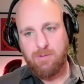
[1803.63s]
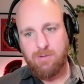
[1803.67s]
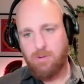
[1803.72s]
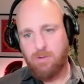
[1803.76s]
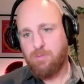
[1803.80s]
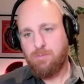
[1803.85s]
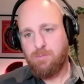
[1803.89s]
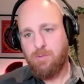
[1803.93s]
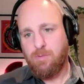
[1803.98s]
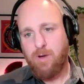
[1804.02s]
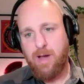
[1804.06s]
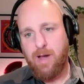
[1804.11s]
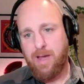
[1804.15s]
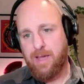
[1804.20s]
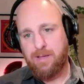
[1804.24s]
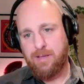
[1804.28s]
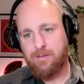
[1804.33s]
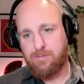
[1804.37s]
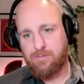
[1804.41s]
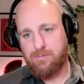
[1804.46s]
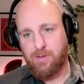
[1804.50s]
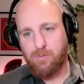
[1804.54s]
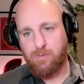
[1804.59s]
Well, why
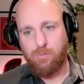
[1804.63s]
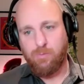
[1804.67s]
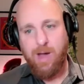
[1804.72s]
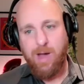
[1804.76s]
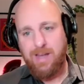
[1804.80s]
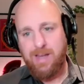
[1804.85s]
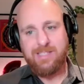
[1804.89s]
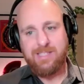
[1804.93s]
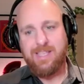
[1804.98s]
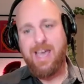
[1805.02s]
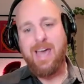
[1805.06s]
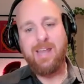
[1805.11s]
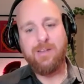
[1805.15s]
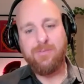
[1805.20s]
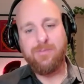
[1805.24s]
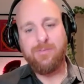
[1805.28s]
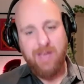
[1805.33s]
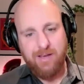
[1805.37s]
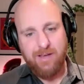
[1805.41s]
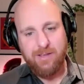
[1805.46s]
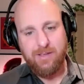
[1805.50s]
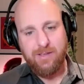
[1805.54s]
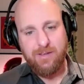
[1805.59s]
is that a
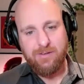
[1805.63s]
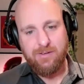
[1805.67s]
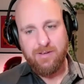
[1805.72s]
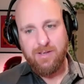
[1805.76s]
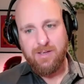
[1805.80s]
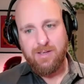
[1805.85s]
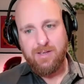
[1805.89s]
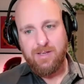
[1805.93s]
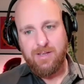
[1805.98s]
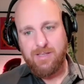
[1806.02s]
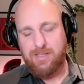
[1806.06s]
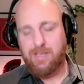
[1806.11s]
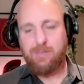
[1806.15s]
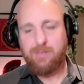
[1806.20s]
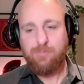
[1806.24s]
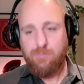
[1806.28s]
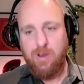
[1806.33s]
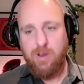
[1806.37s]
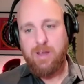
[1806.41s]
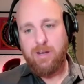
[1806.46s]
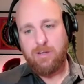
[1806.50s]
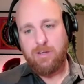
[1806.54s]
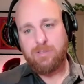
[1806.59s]
value?
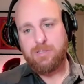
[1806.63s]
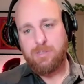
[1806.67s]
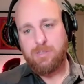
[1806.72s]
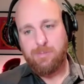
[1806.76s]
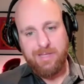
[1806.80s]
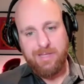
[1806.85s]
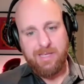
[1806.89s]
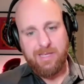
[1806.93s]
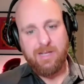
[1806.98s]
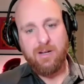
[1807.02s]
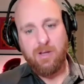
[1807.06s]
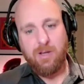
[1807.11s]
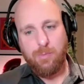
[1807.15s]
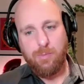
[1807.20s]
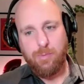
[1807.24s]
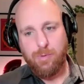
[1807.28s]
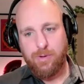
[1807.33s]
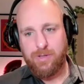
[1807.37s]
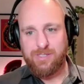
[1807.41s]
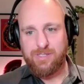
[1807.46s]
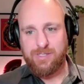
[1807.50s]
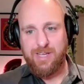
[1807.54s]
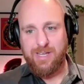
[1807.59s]
And ultimately, it all
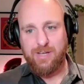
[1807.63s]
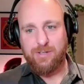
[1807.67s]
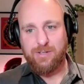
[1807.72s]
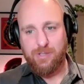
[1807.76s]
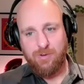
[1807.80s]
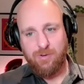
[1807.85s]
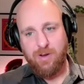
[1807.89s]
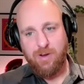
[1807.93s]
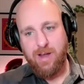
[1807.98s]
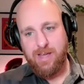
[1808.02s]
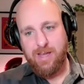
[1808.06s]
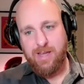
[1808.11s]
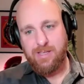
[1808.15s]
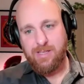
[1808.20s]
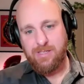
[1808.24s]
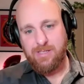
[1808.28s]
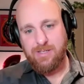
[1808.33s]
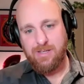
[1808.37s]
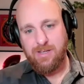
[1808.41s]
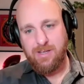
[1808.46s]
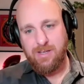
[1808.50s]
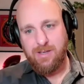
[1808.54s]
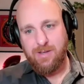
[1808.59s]
boils down to
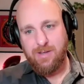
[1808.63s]
Christ.